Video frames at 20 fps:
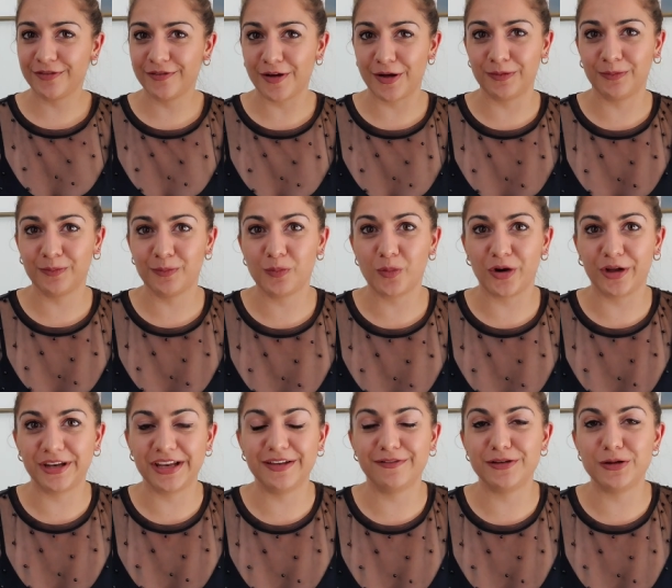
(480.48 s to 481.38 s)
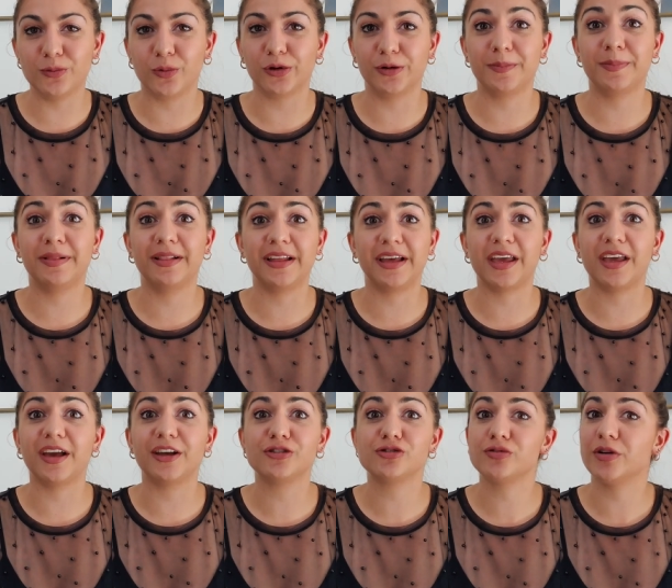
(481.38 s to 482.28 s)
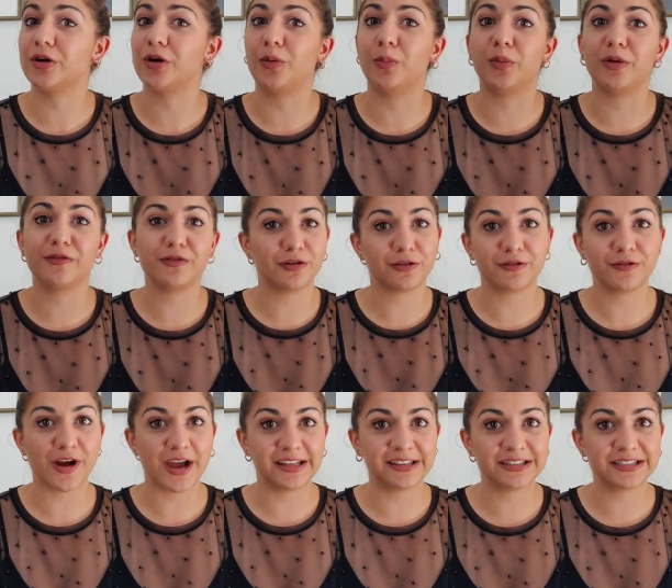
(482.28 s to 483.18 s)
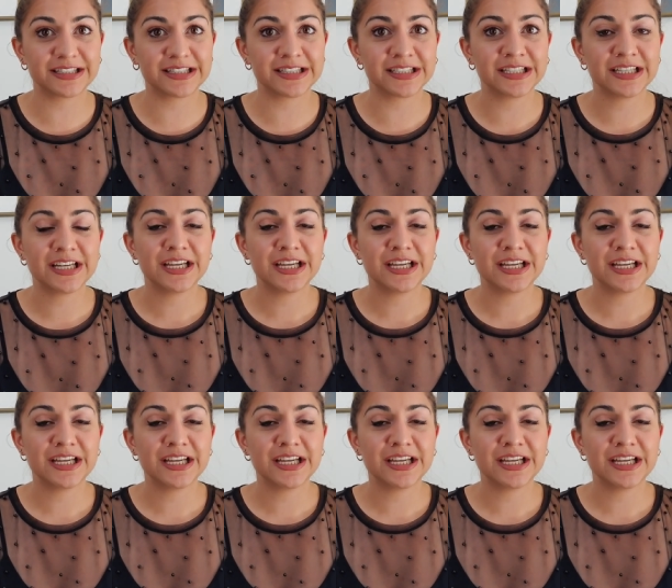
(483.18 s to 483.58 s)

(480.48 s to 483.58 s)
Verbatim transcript: fun one if you want to play a trick on one of your friends.